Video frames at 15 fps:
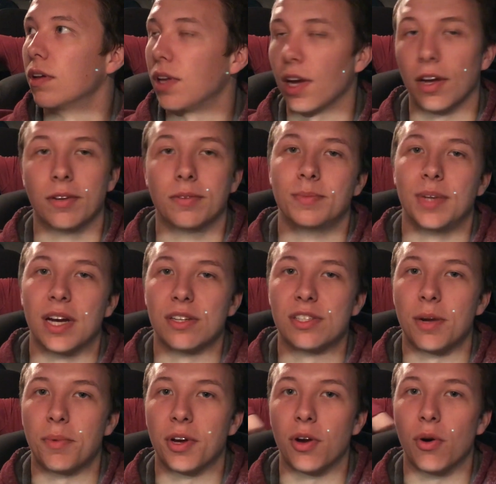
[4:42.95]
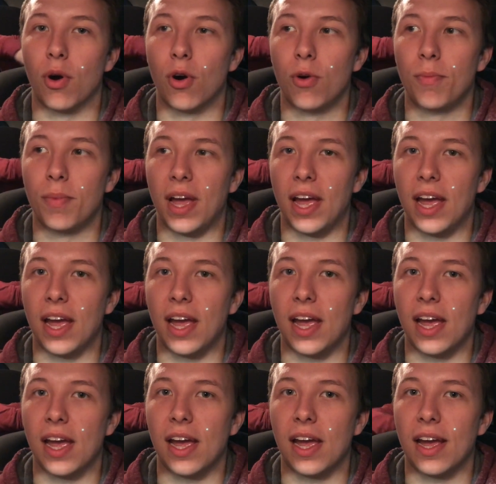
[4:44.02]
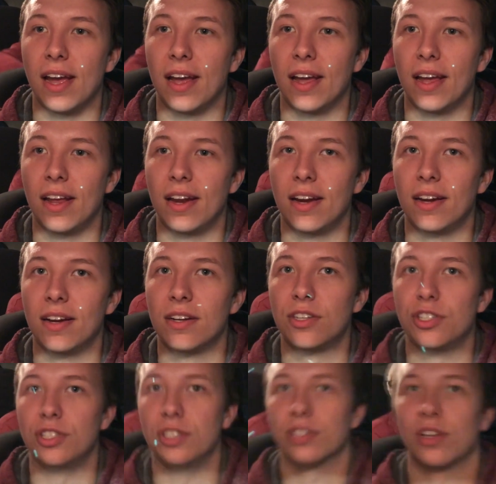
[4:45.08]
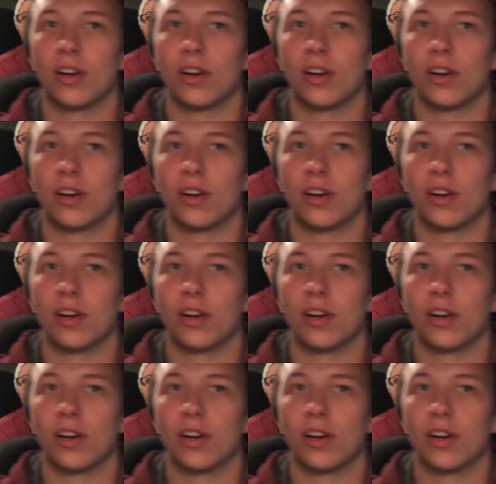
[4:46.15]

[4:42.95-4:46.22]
yeah, now it's time to go home, and she's